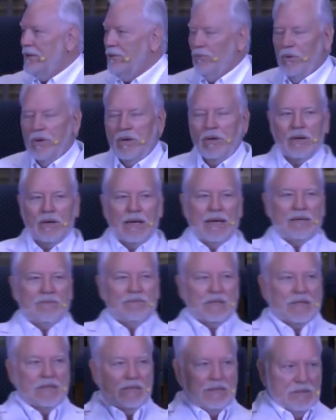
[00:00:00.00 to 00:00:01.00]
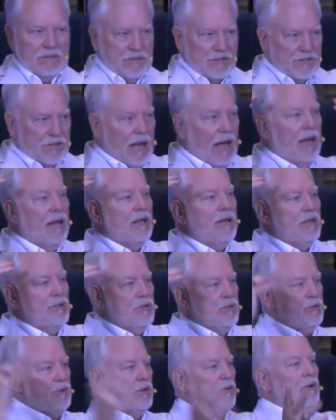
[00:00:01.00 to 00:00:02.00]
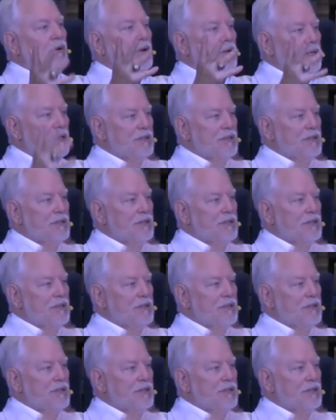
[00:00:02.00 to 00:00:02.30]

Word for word: We're going to have the Kaddush. You're going